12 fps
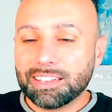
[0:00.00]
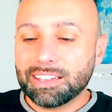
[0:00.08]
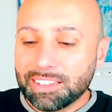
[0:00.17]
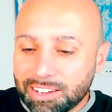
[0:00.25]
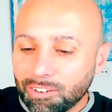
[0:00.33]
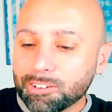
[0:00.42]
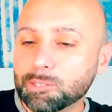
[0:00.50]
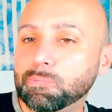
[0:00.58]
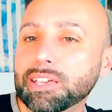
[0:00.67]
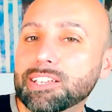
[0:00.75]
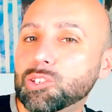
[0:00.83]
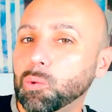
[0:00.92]
your
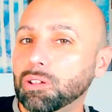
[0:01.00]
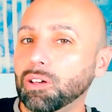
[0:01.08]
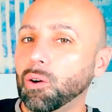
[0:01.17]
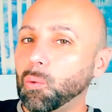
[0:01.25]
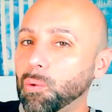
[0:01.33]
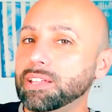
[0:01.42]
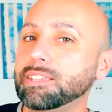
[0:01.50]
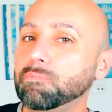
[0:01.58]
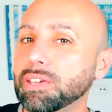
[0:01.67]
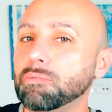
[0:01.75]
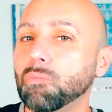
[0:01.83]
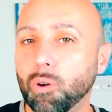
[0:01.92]
speech will already
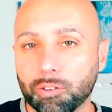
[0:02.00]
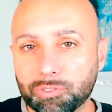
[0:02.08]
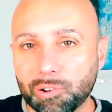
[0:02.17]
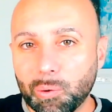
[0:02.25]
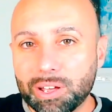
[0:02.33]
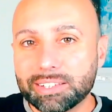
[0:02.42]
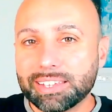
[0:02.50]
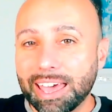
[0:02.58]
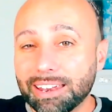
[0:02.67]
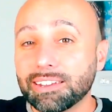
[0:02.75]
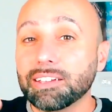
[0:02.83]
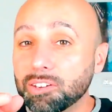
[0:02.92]
be more fluent
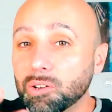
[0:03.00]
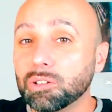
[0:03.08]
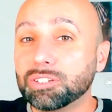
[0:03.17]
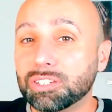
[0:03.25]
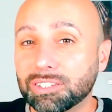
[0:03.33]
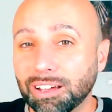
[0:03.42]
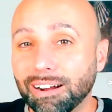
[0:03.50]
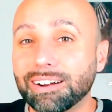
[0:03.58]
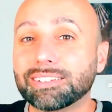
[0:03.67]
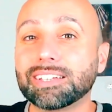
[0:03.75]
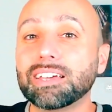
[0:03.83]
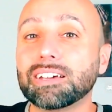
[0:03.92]
and you'll start
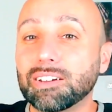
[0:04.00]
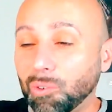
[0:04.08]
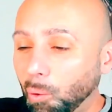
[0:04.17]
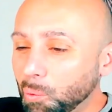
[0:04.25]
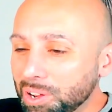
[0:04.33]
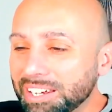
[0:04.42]
growing